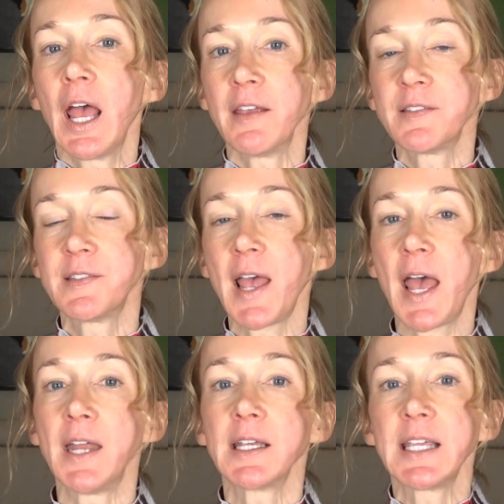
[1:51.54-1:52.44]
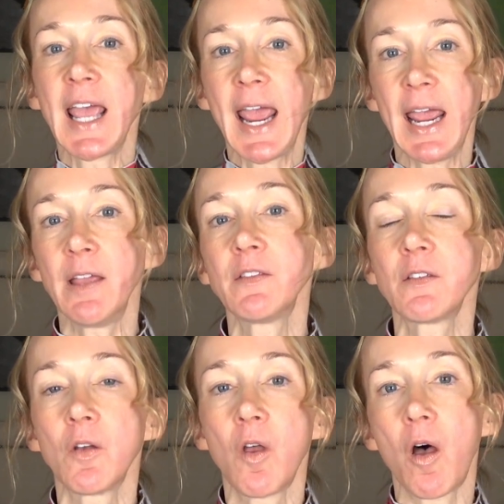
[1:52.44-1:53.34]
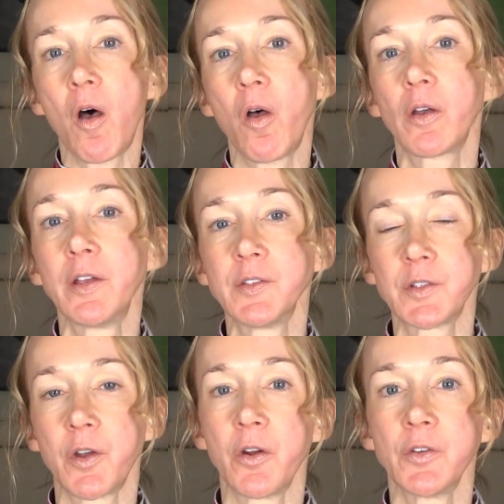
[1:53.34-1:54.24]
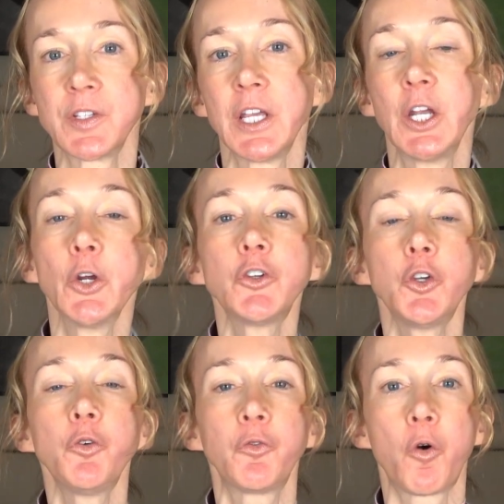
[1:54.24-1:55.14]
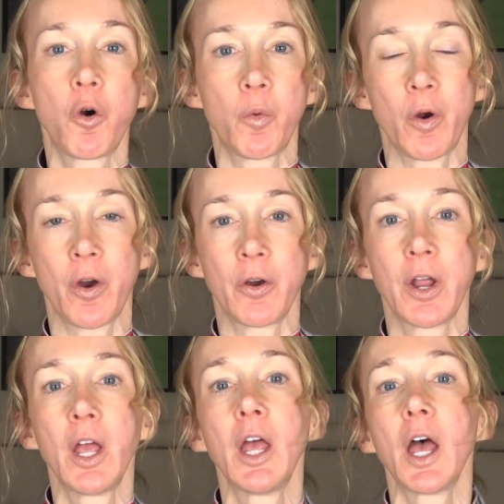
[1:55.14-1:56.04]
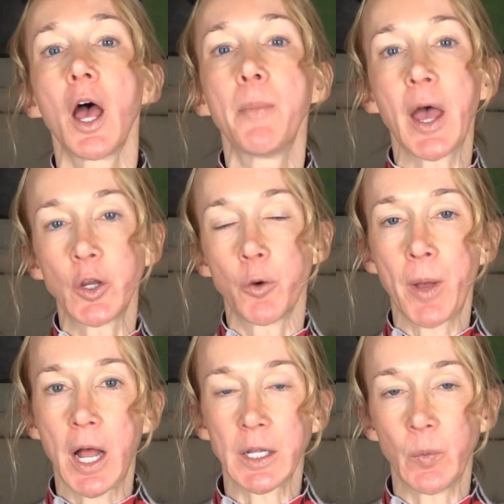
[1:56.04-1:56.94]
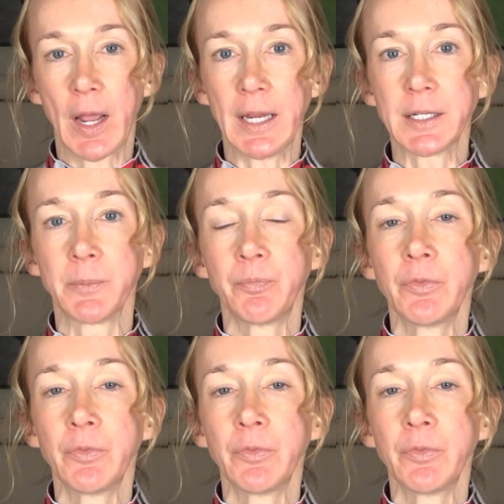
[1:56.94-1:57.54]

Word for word: has said, cancel all concerns heretofore about your body weight.